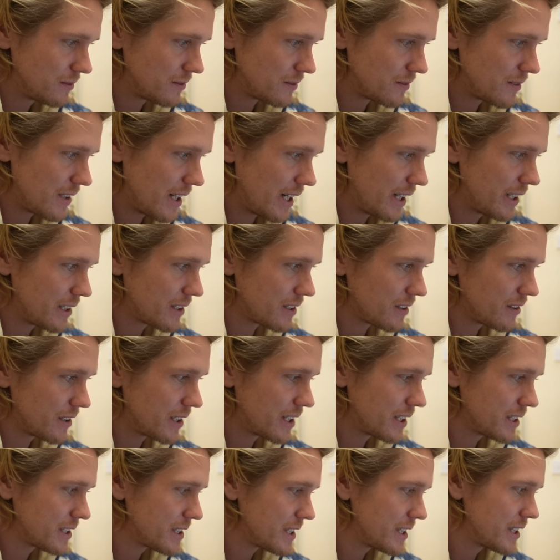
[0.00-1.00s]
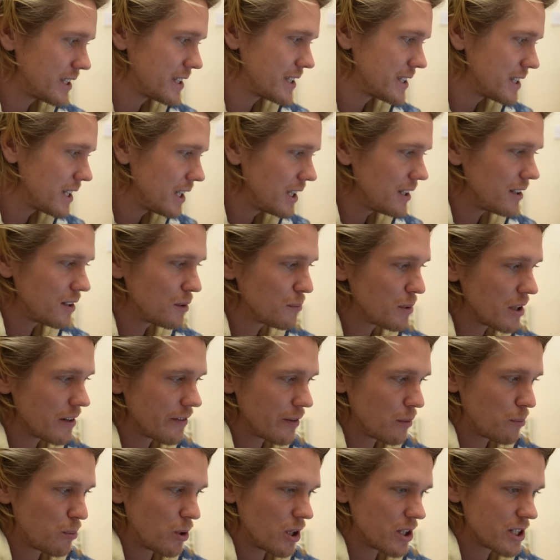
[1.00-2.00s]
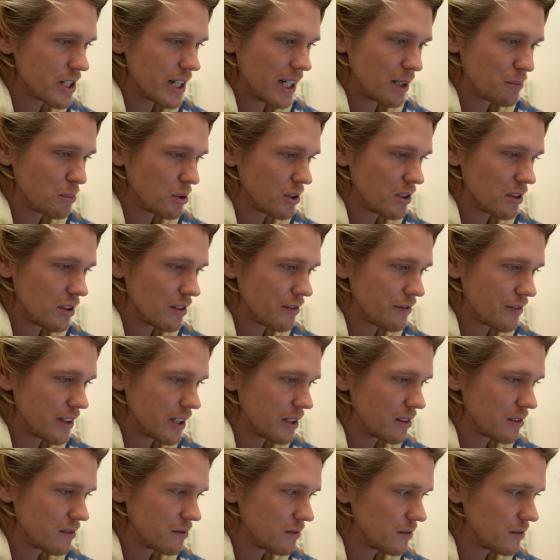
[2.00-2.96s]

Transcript: right? So you can see she's a little bit of a project, but nothing